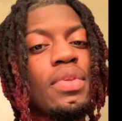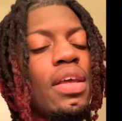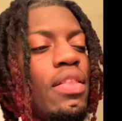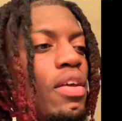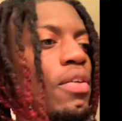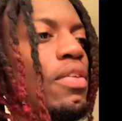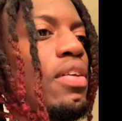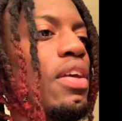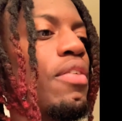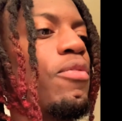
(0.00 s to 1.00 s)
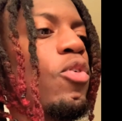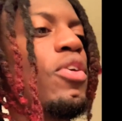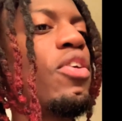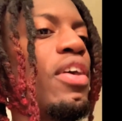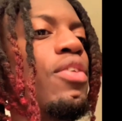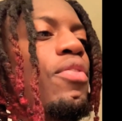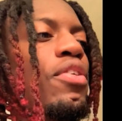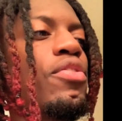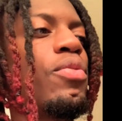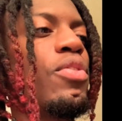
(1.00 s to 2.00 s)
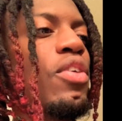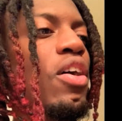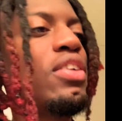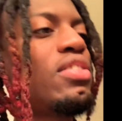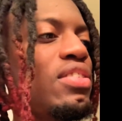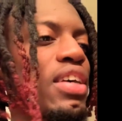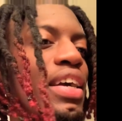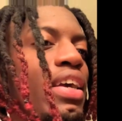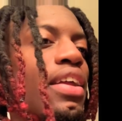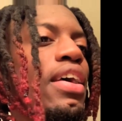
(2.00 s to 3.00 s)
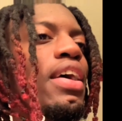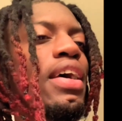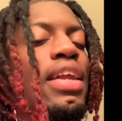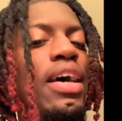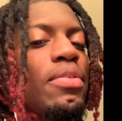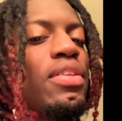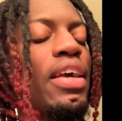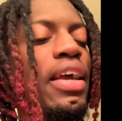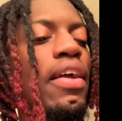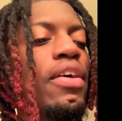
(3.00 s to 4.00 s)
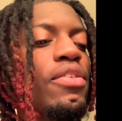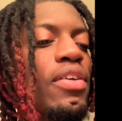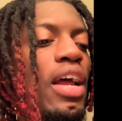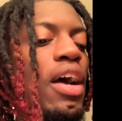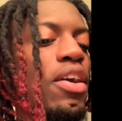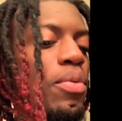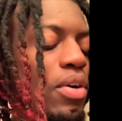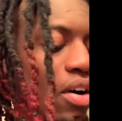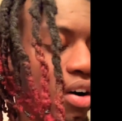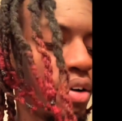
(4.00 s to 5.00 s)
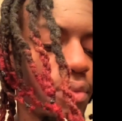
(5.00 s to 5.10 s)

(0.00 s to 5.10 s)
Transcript: The four-year anniversary was August the second now I was late. So now here we are.